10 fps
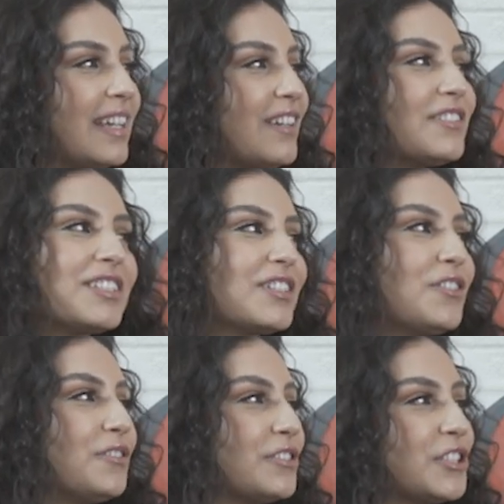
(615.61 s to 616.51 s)
It was just
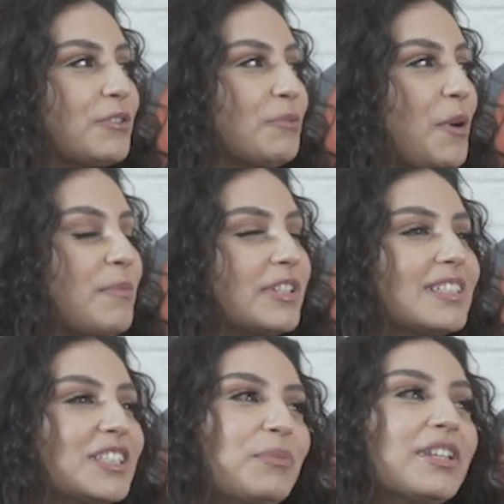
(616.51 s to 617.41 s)
cool, surreal moment
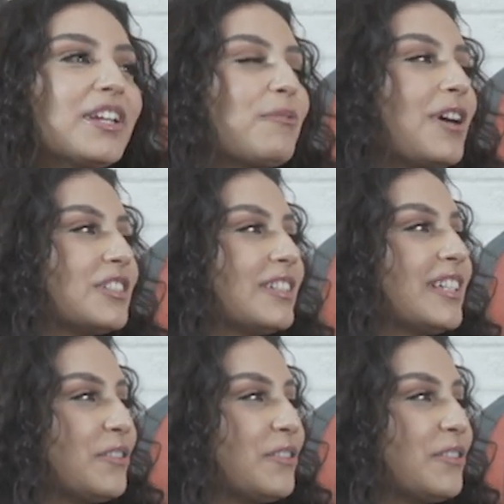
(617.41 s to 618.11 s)
just to be there watching him